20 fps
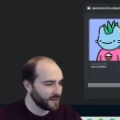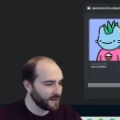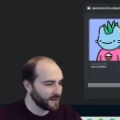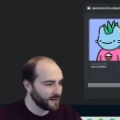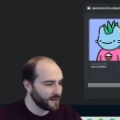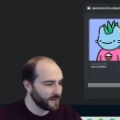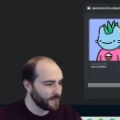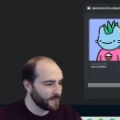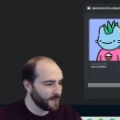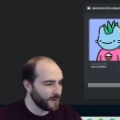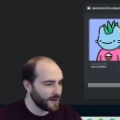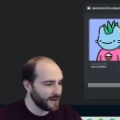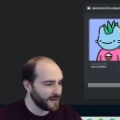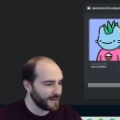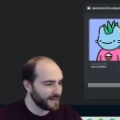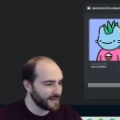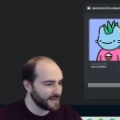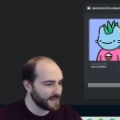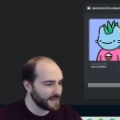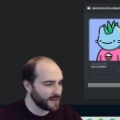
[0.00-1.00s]
But I
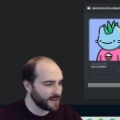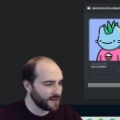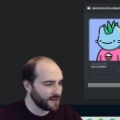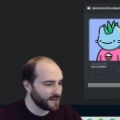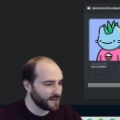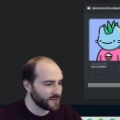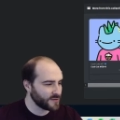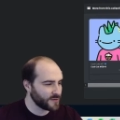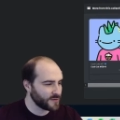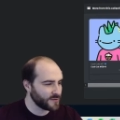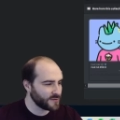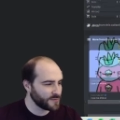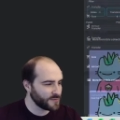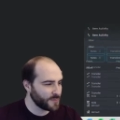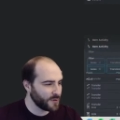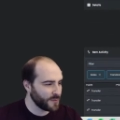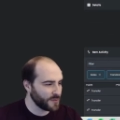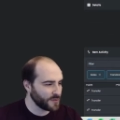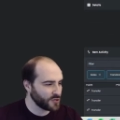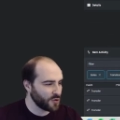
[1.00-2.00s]
did sell it. So it was pretty
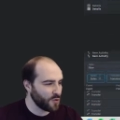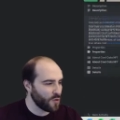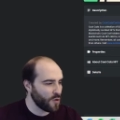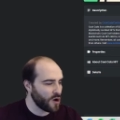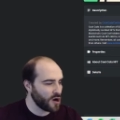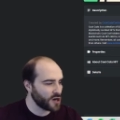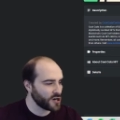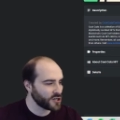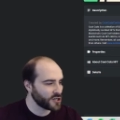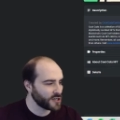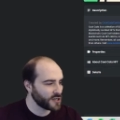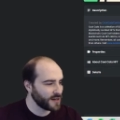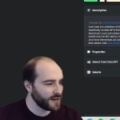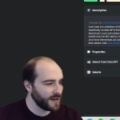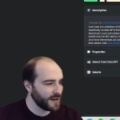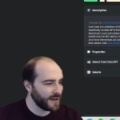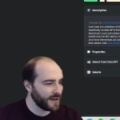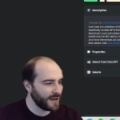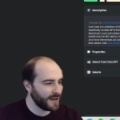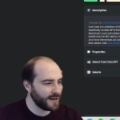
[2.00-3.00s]
much a wash
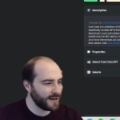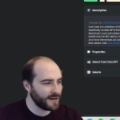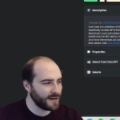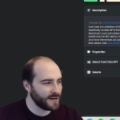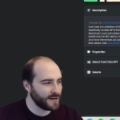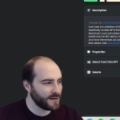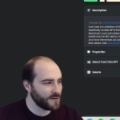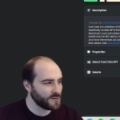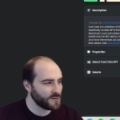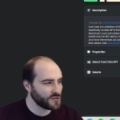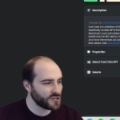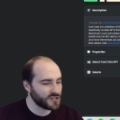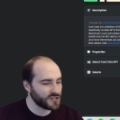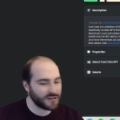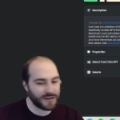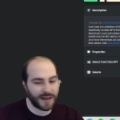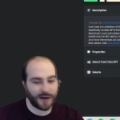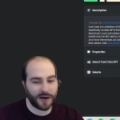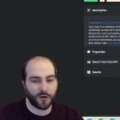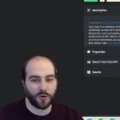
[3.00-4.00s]
and it was just a
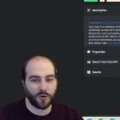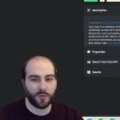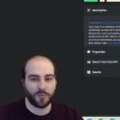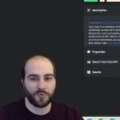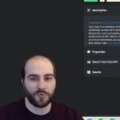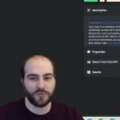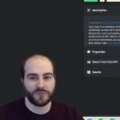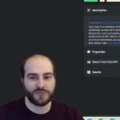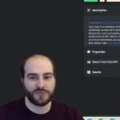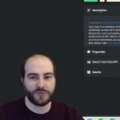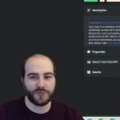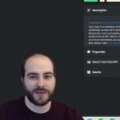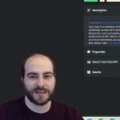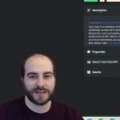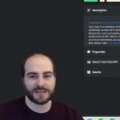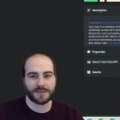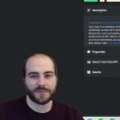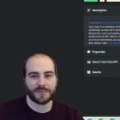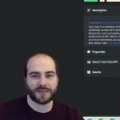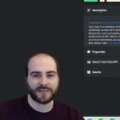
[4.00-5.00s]
lateral move to get
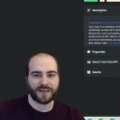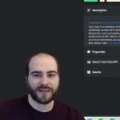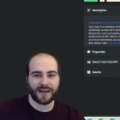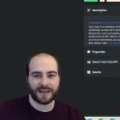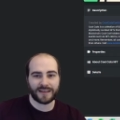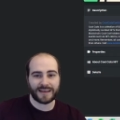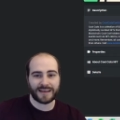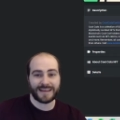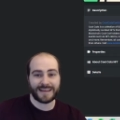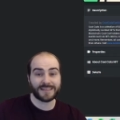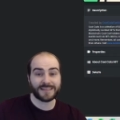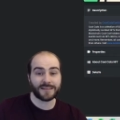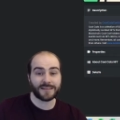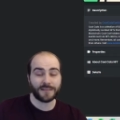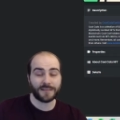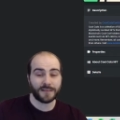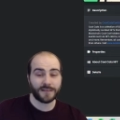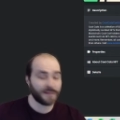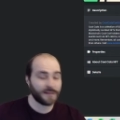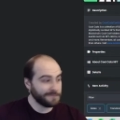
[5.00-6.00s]
something that I liked.
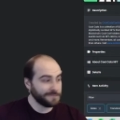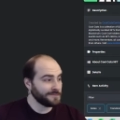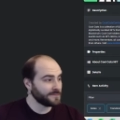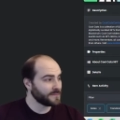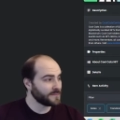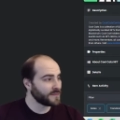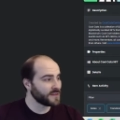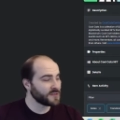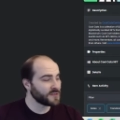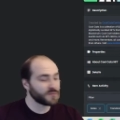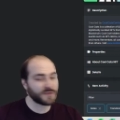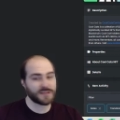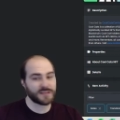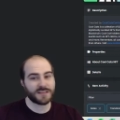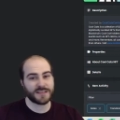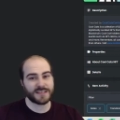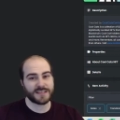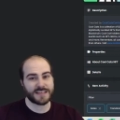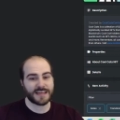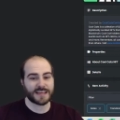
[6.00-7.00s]
This was the
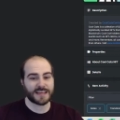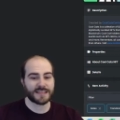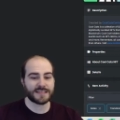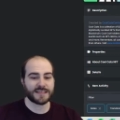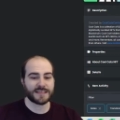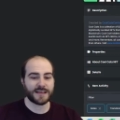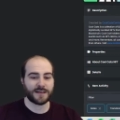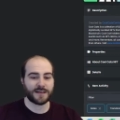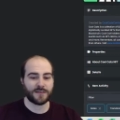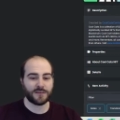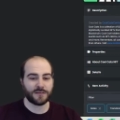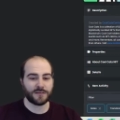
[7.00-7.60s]
second sale.